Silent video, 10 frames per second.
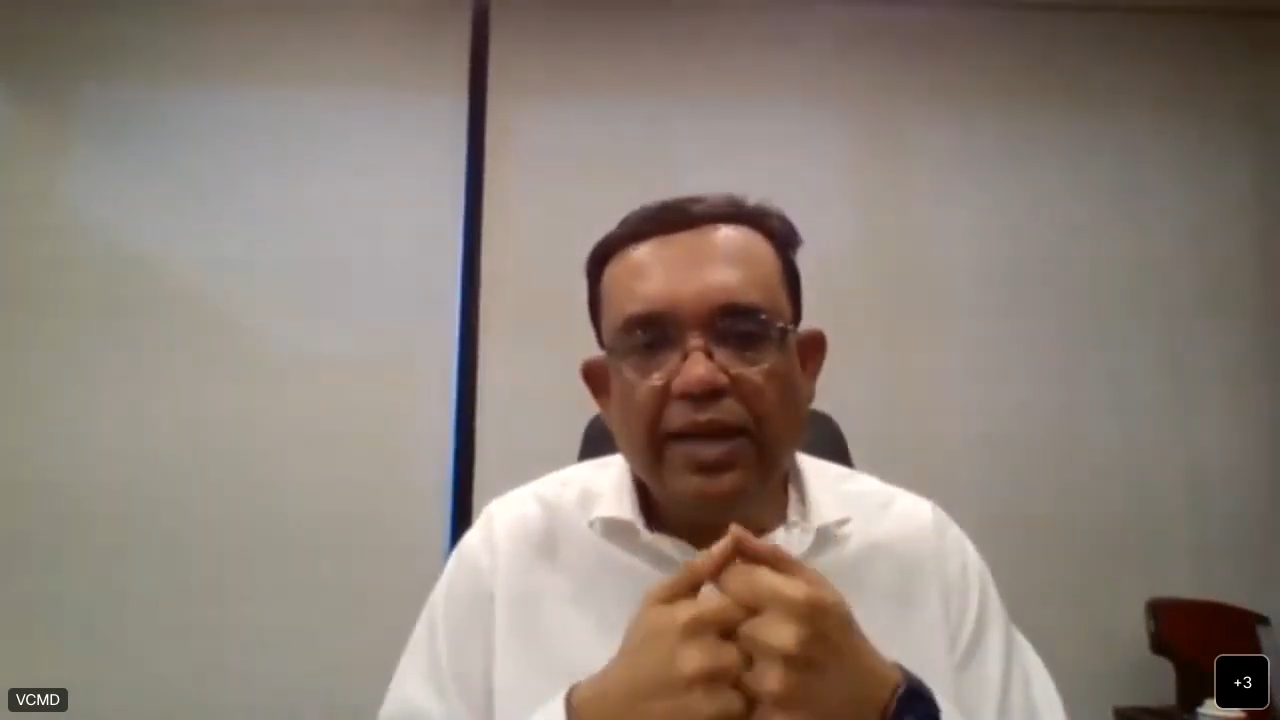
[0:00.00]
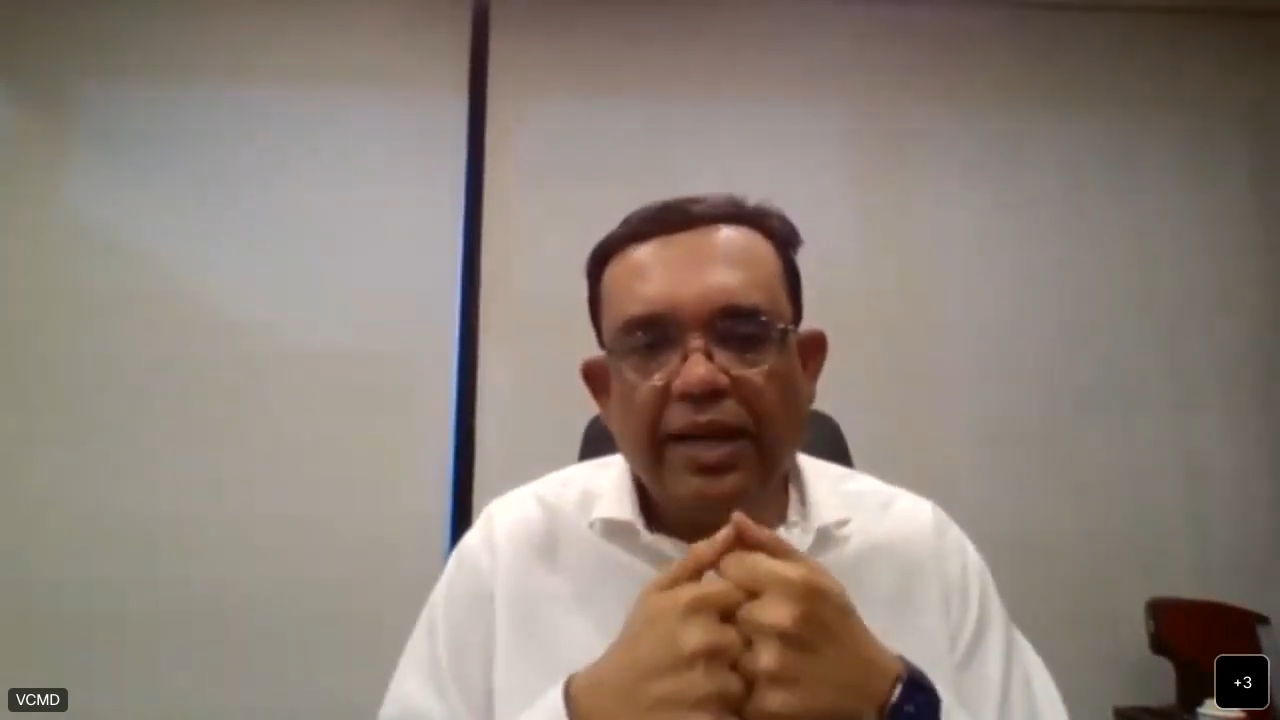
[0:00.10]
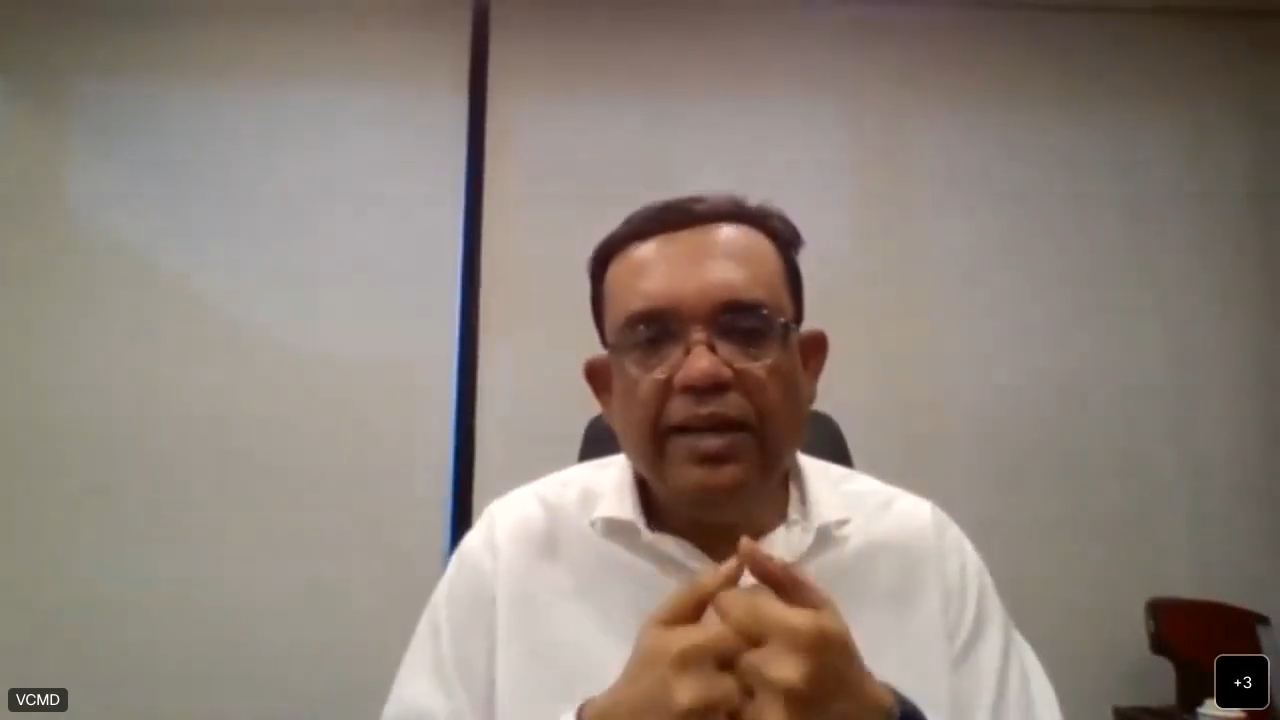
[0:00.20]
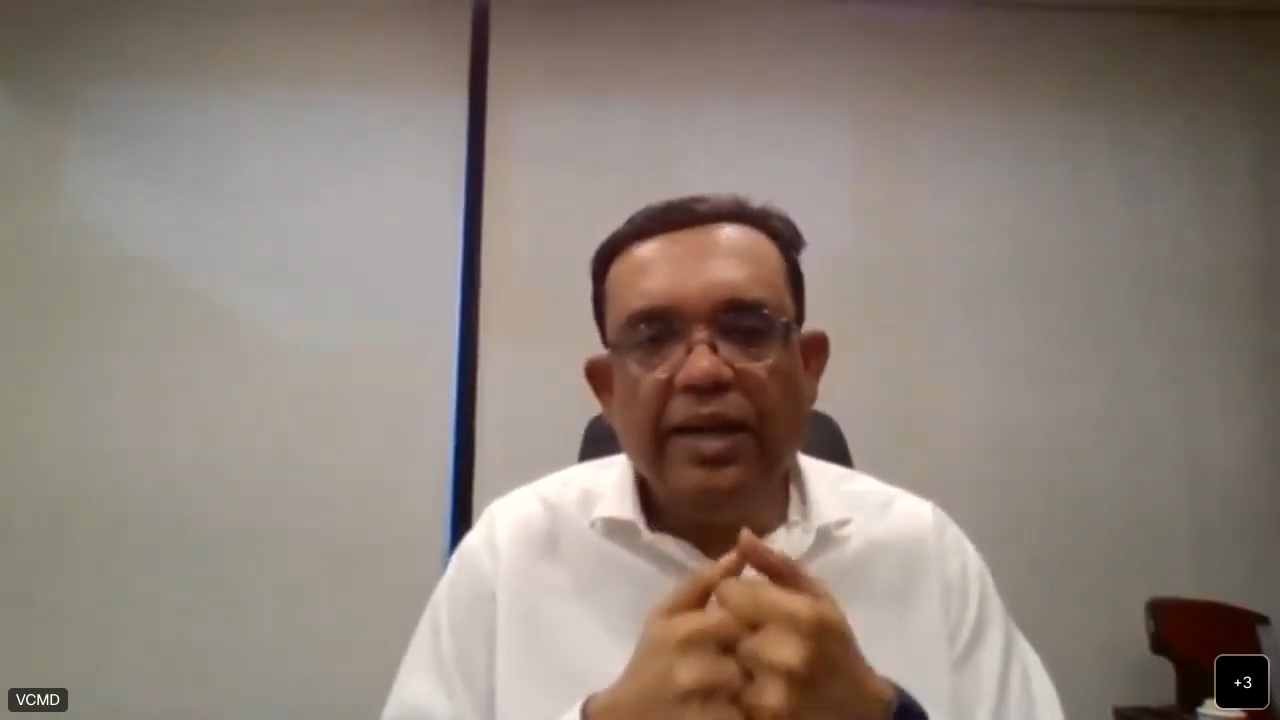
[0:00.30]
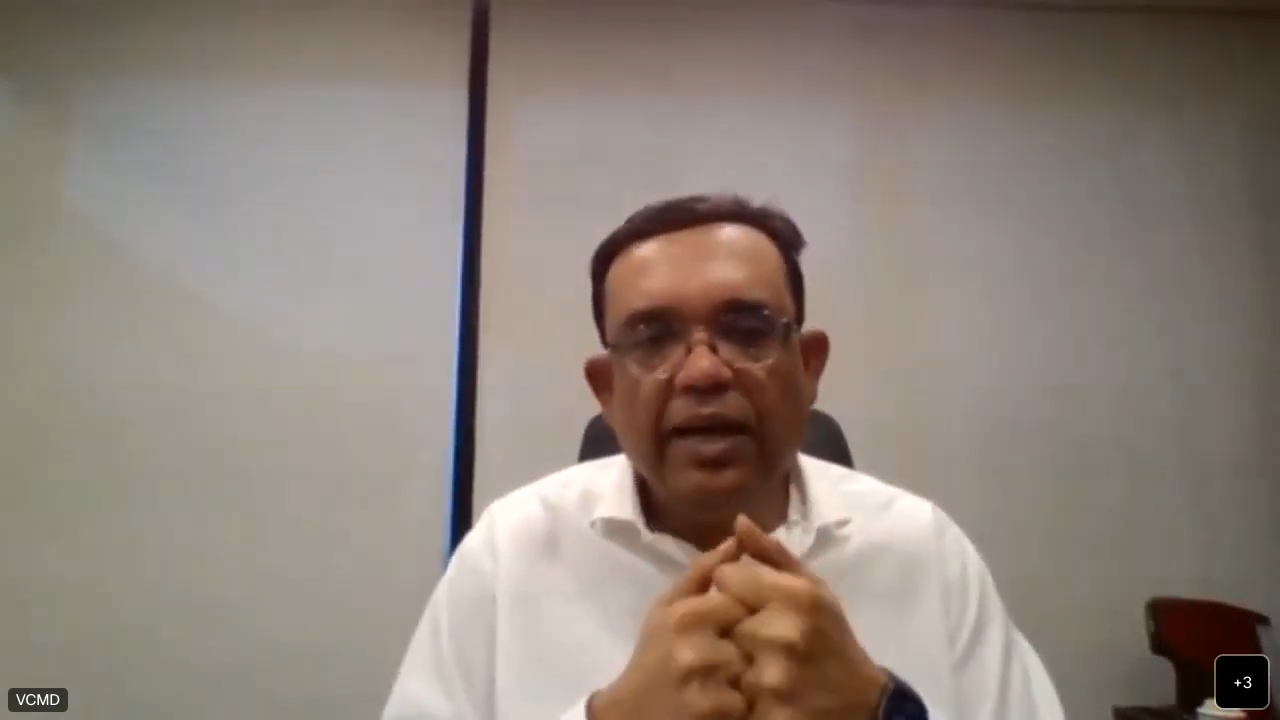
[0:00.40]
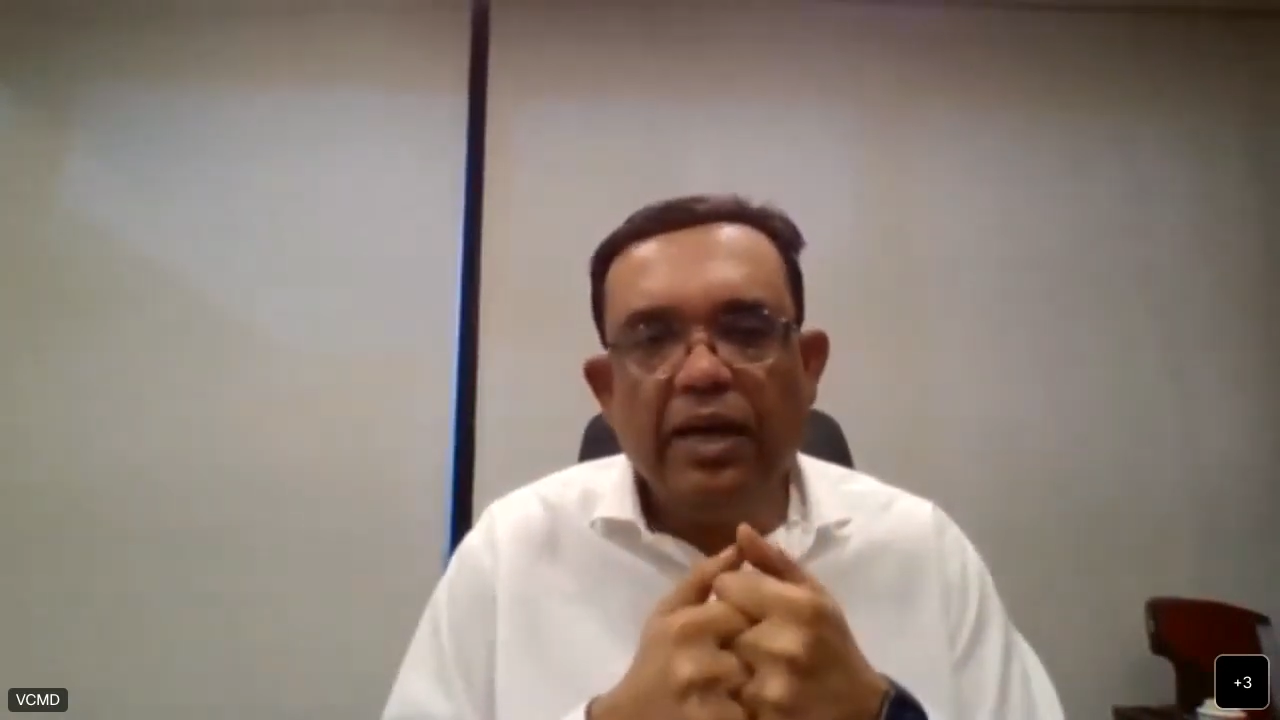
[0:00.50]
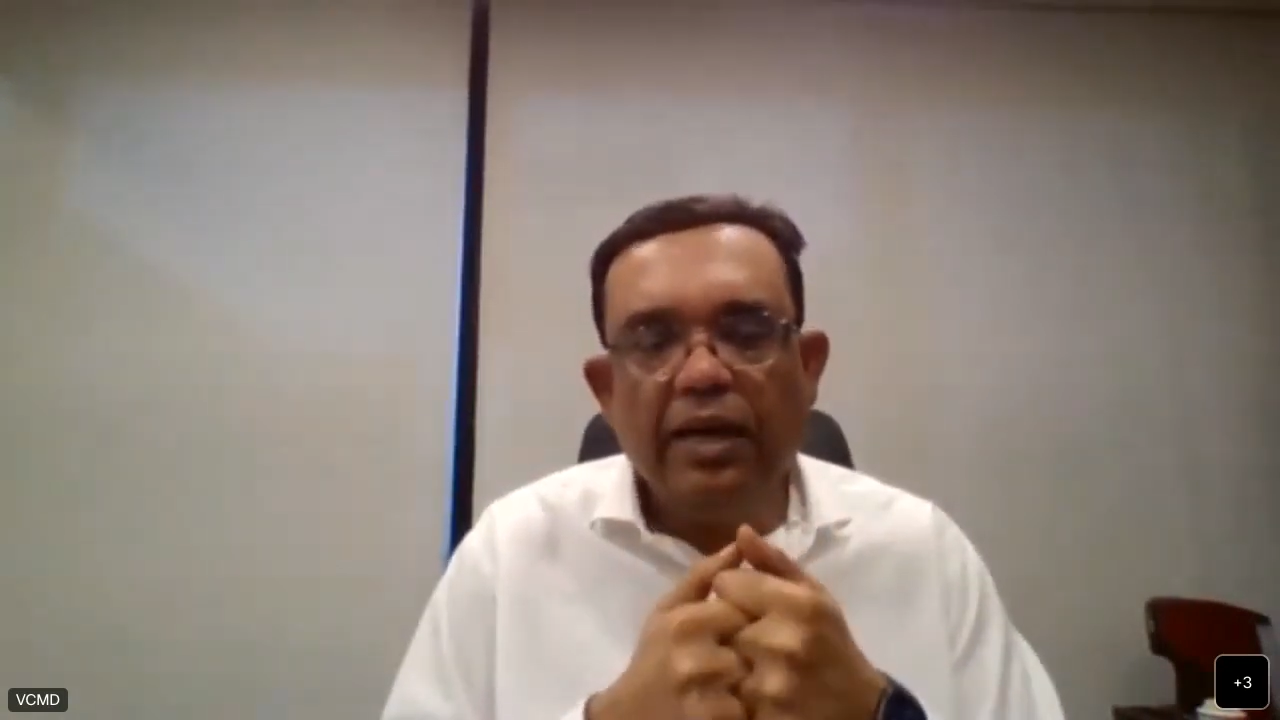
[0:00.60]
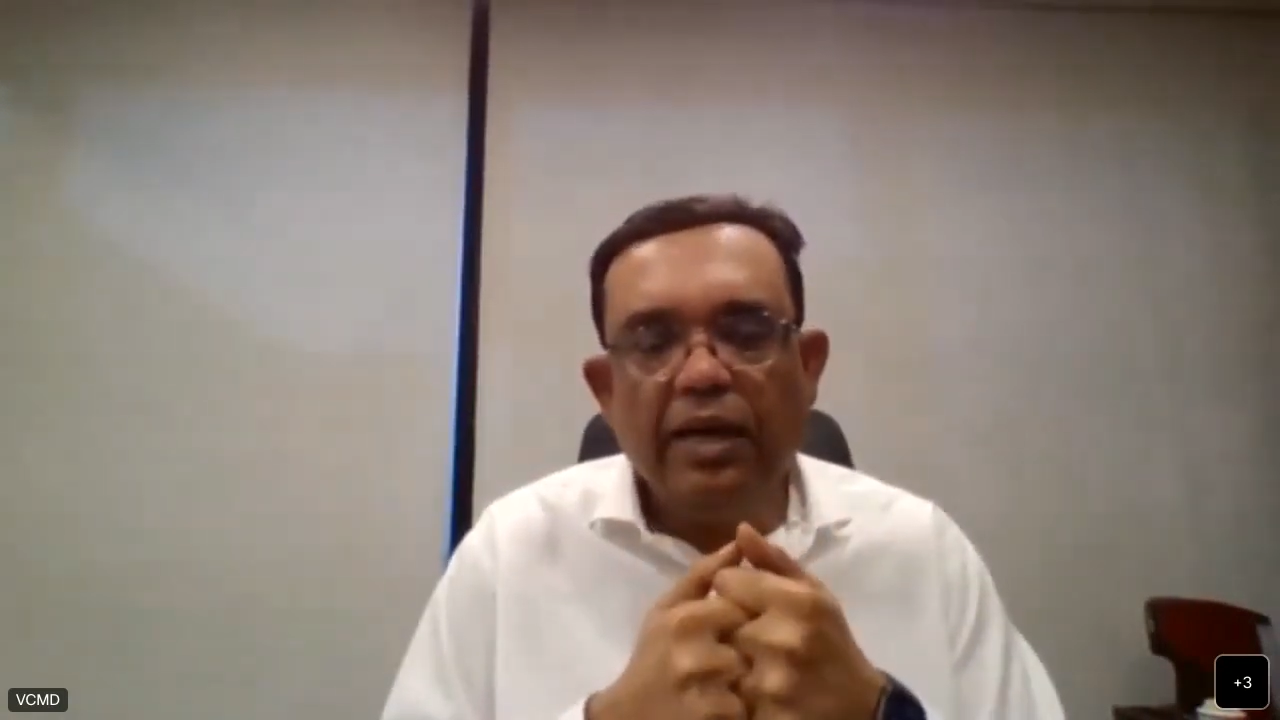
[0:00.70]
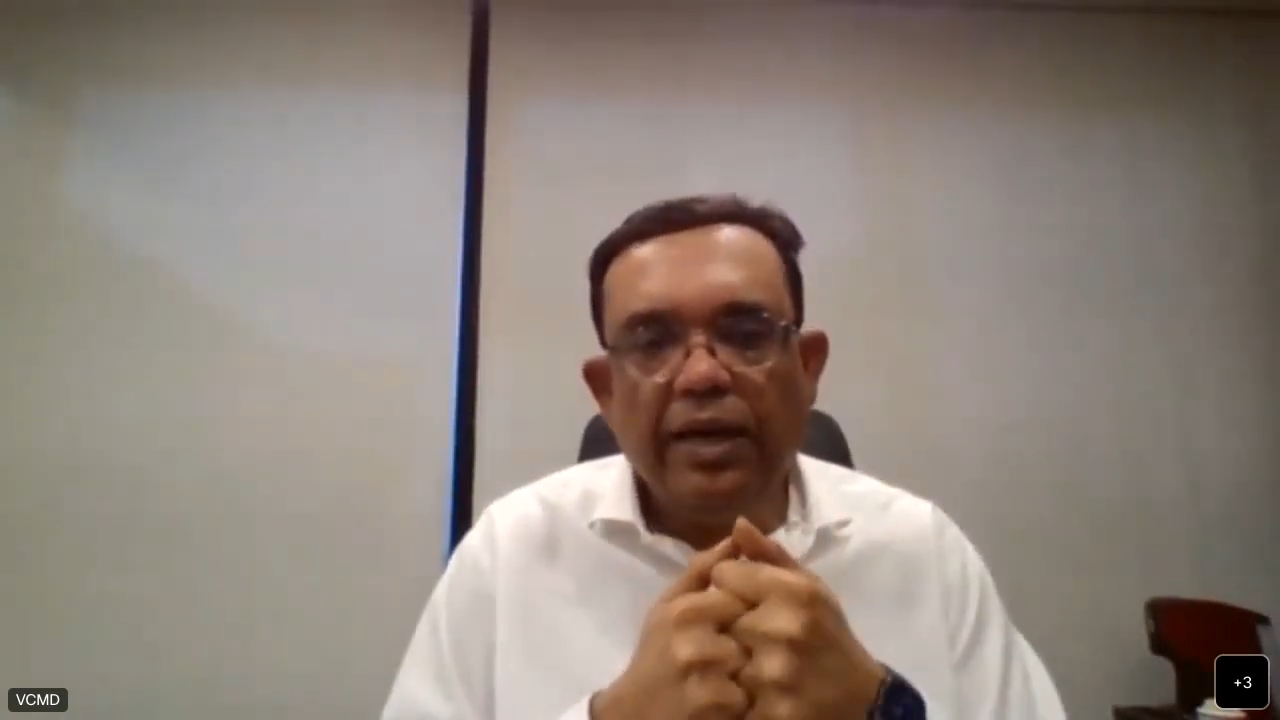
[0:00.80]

India